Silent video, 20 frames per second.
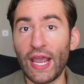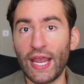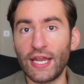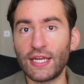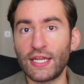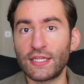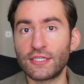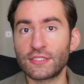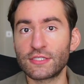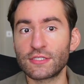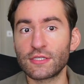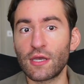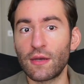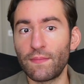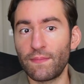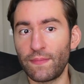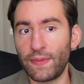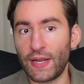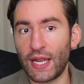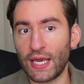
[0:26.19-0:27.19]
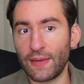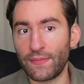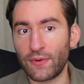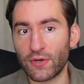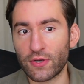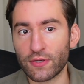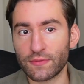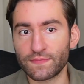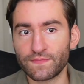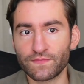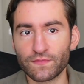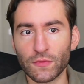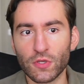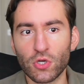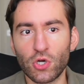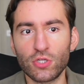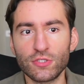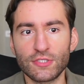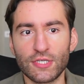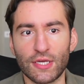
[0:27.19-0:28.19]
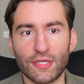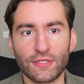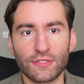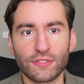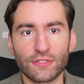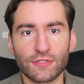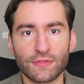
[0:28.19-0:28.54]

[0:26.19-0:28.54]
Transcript: innings playbook, contents.